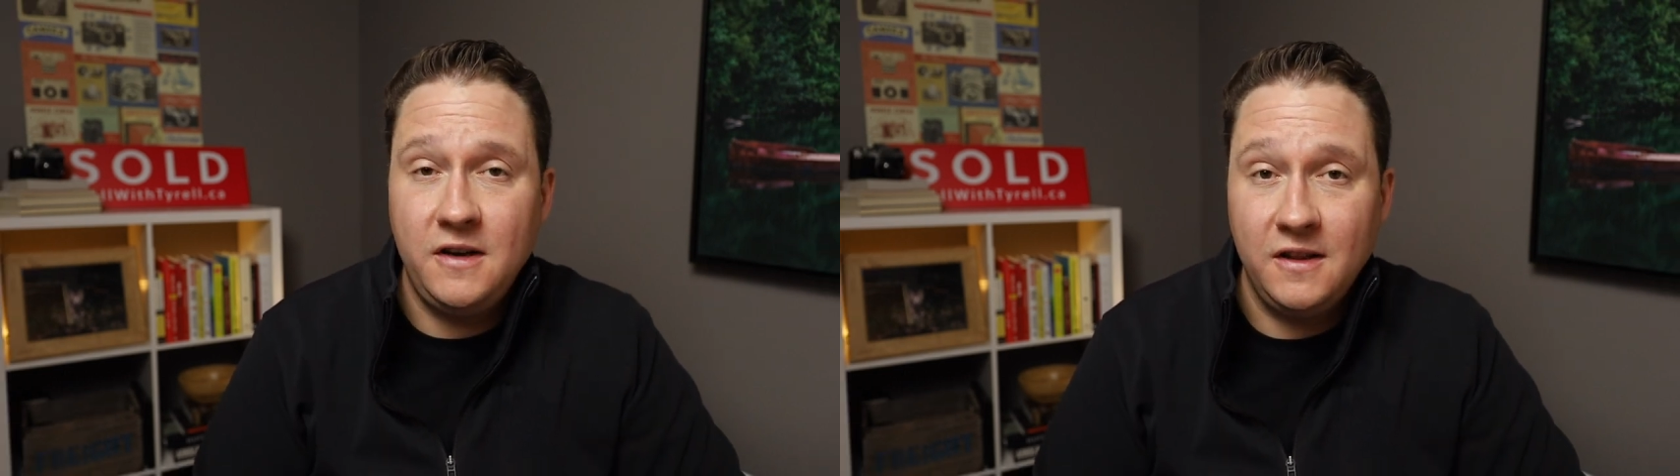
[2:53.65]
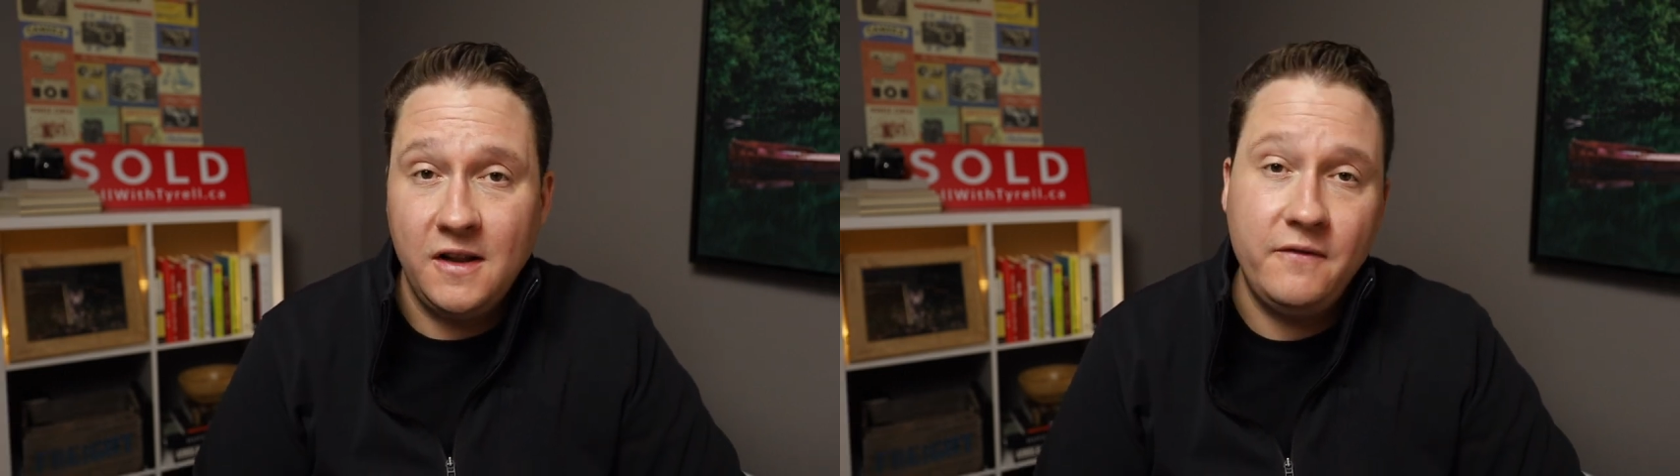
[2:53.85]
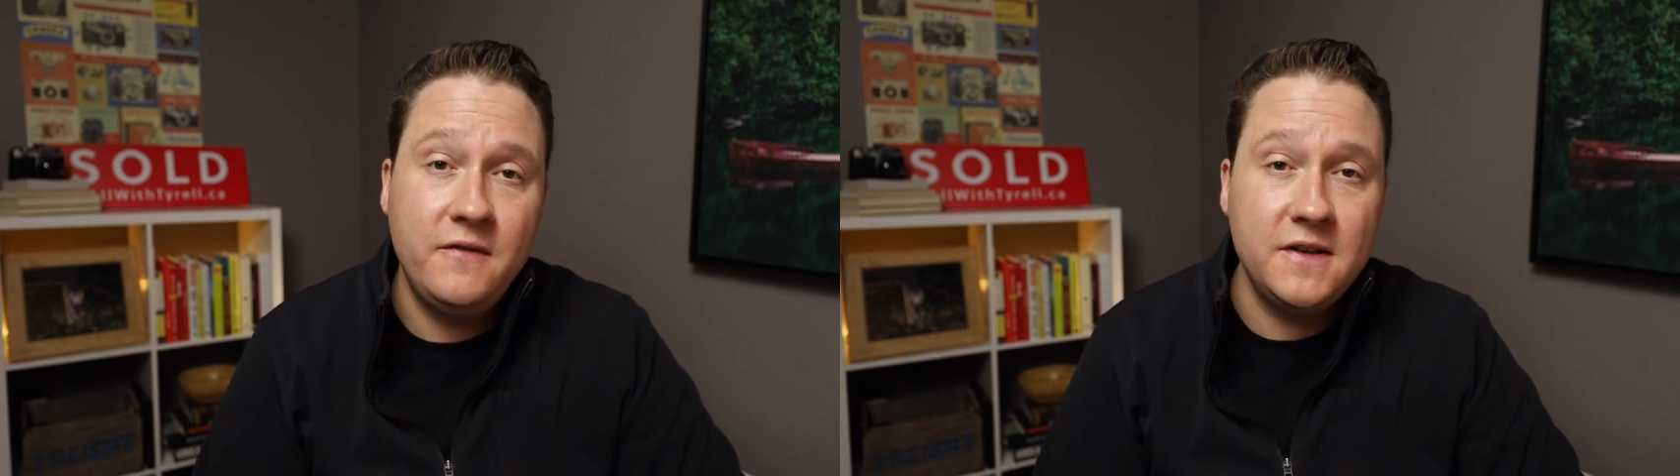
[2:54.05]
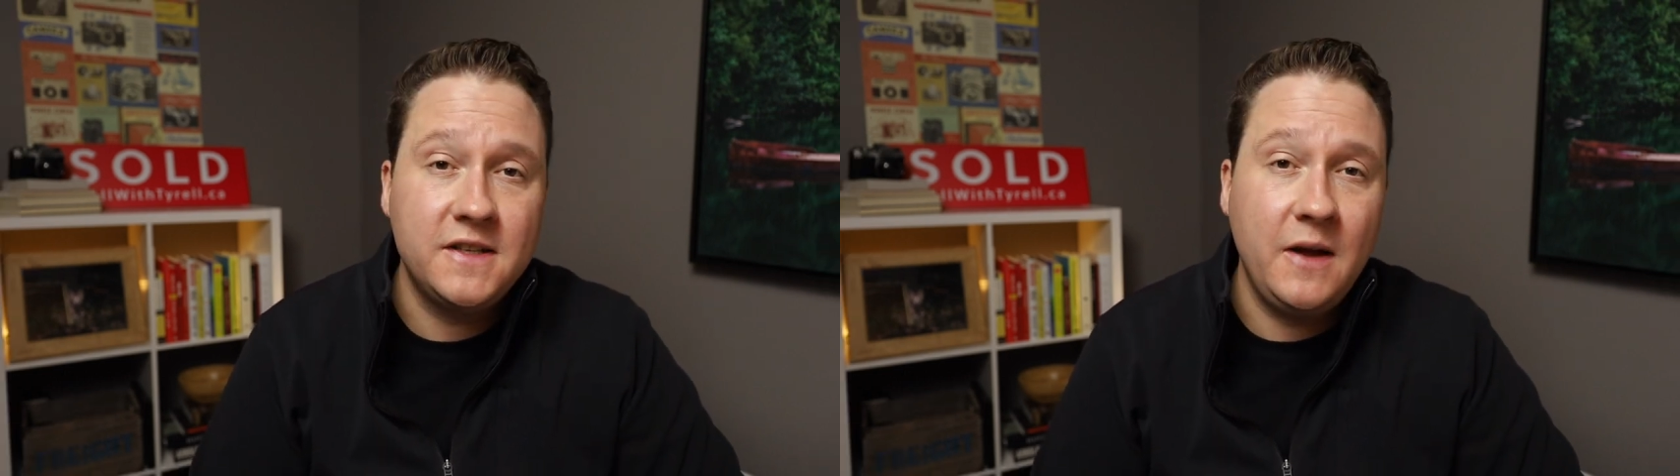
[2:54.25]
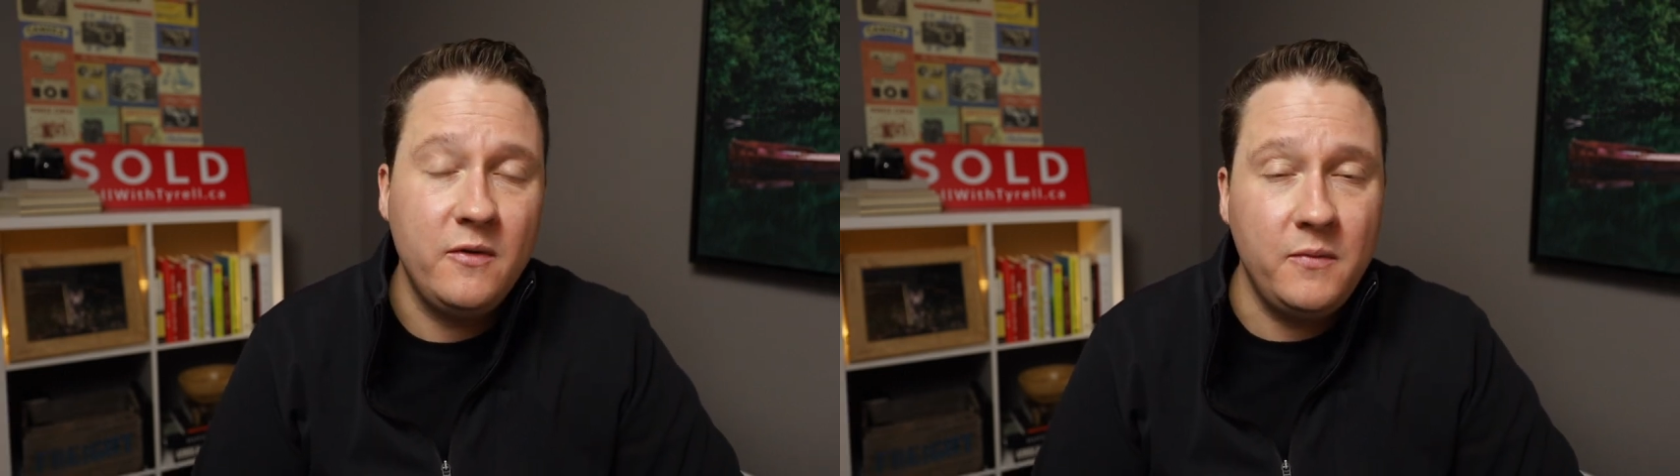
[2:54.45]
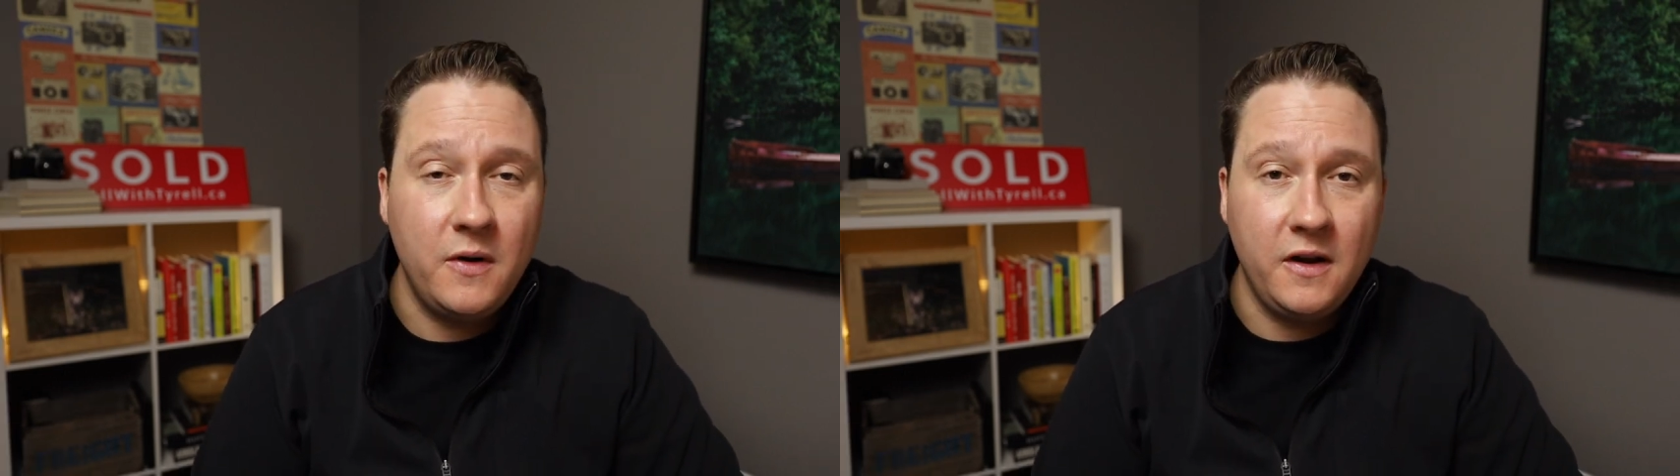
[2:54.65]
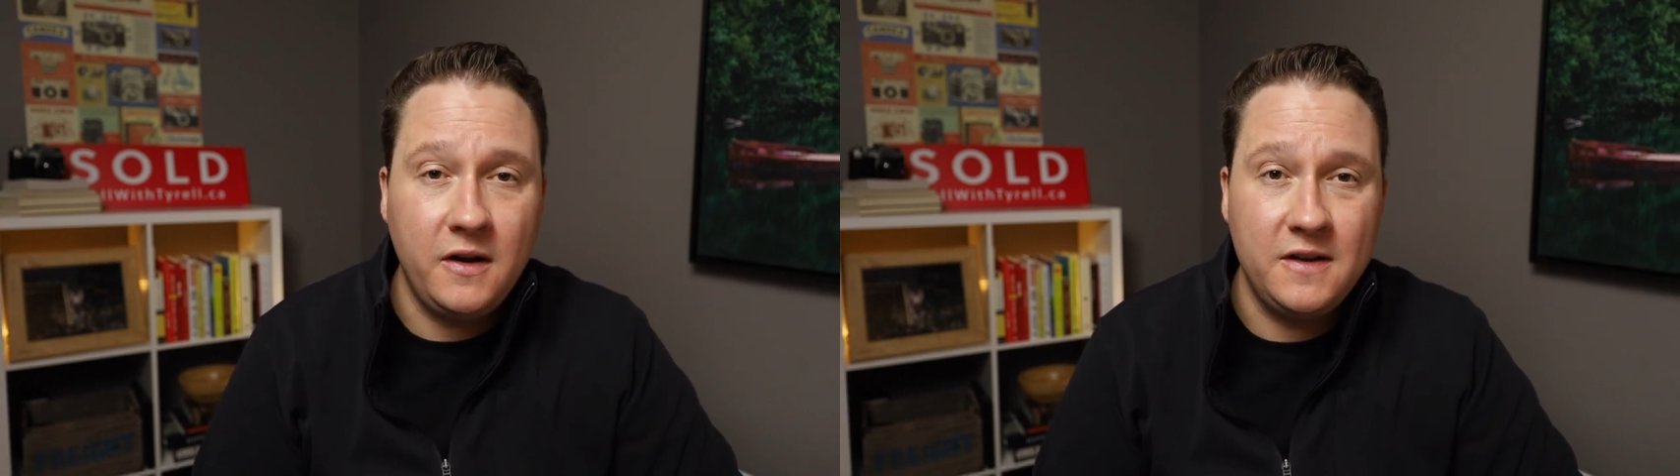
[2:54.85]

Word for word: to love this type of market